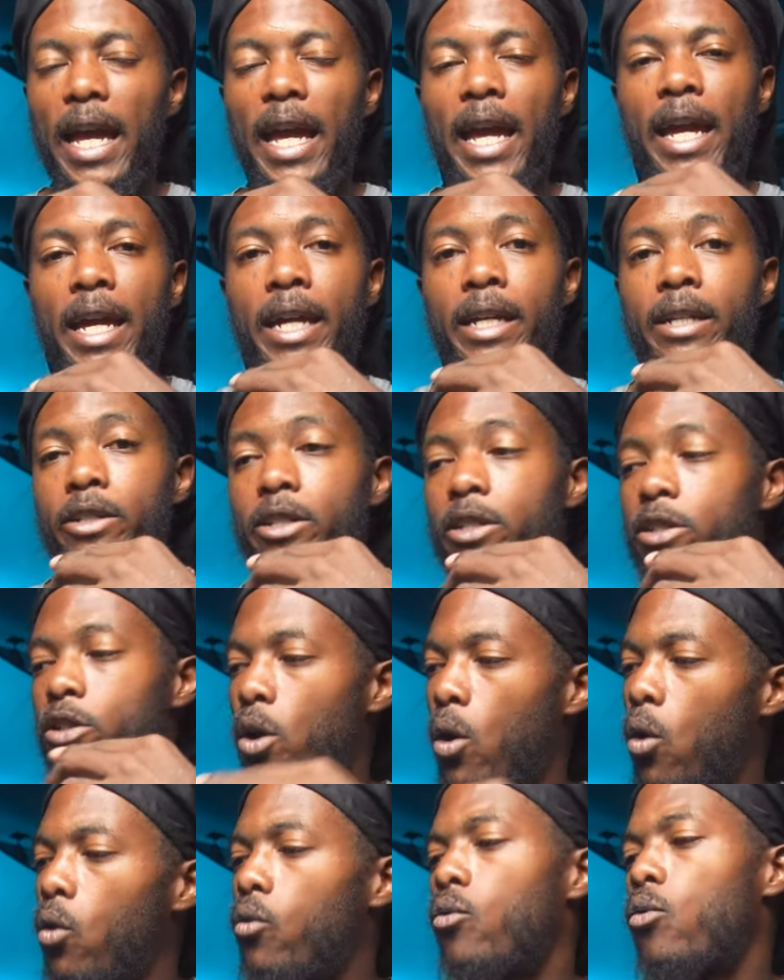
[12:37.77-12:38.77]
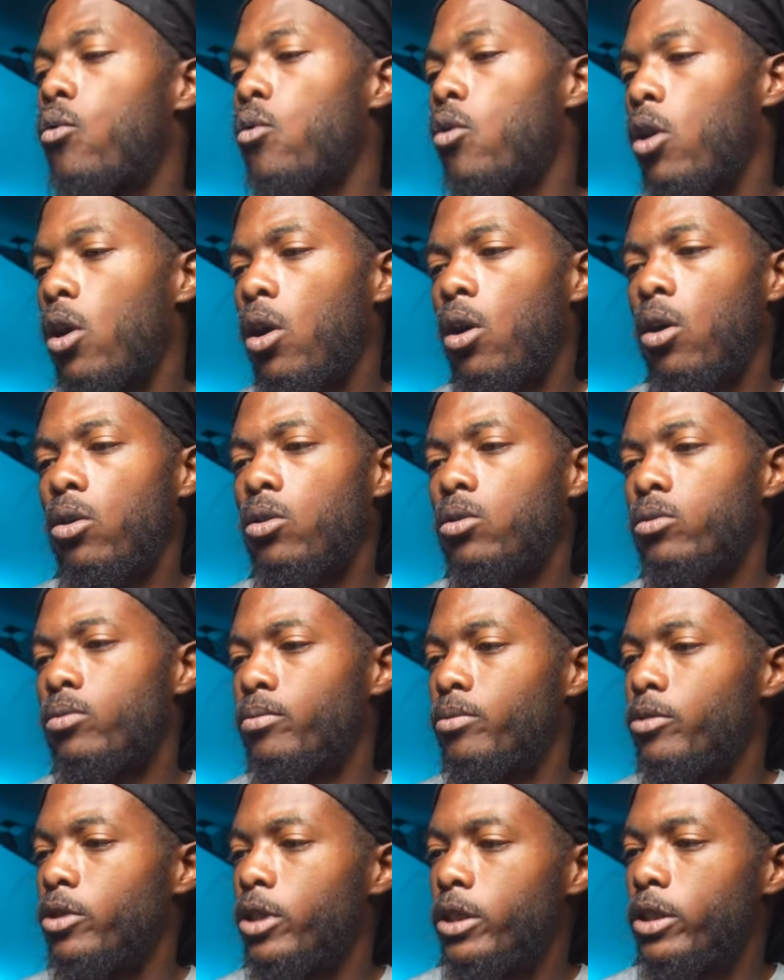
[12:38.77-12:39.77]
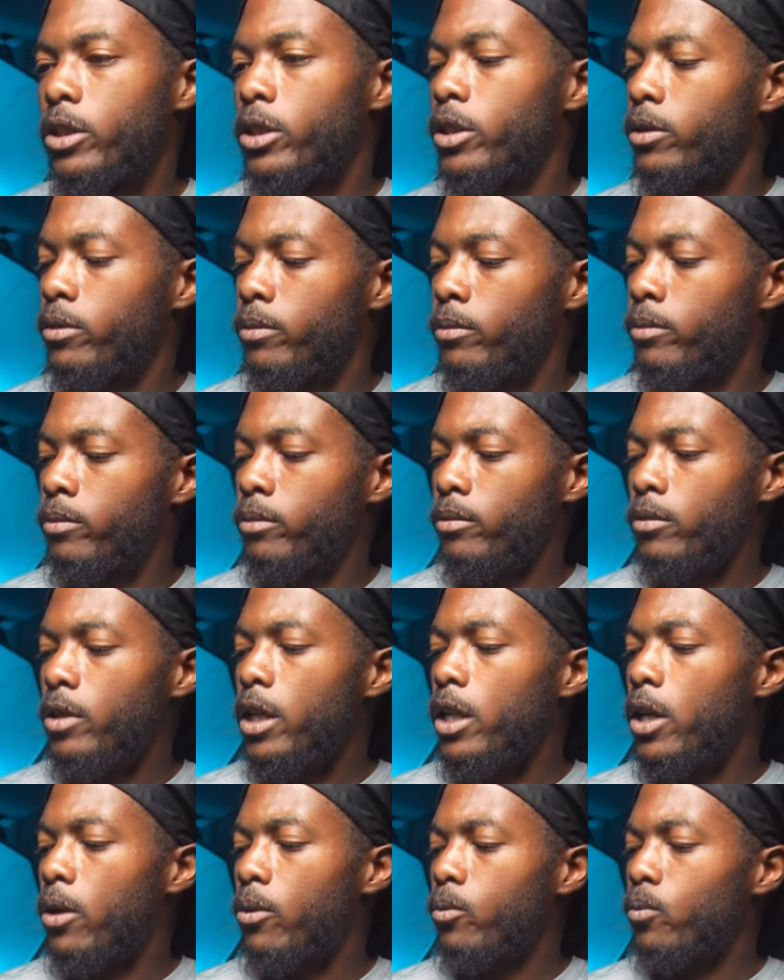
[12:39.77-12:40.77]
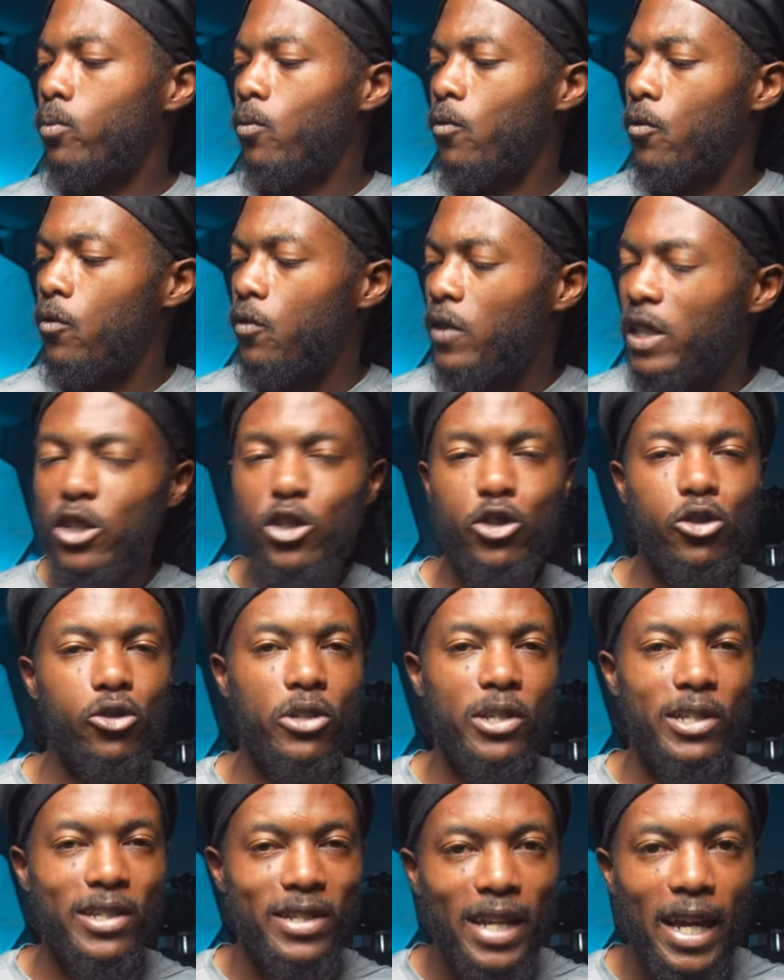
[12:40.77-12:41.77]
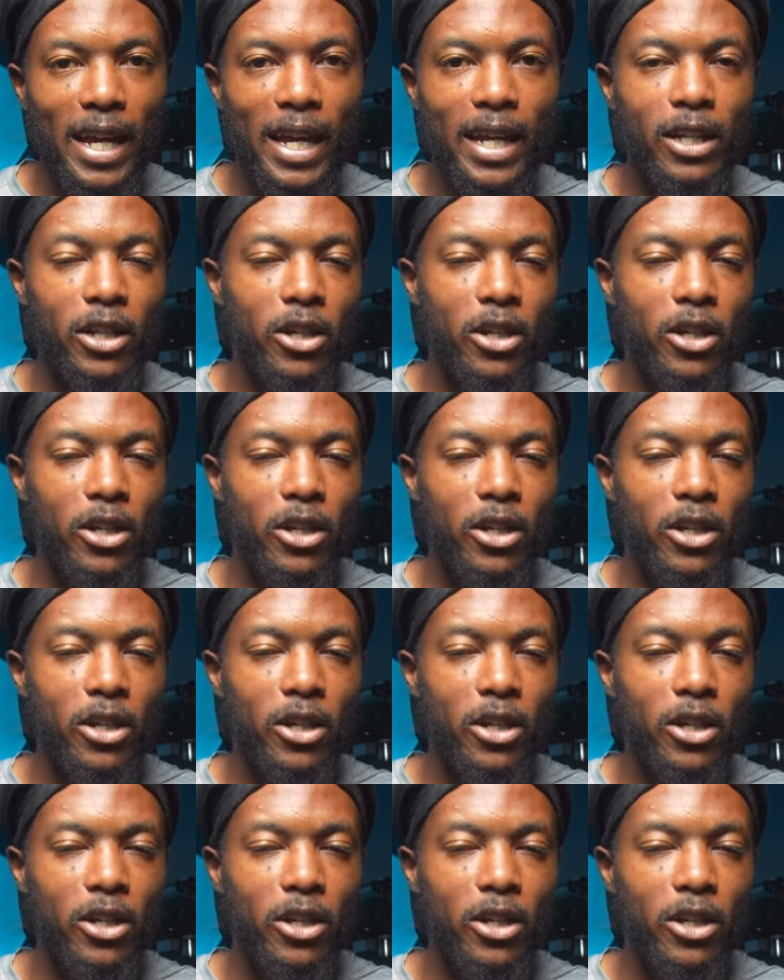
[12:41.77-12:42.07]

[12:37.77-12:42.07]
and just overall just, you know, feature set.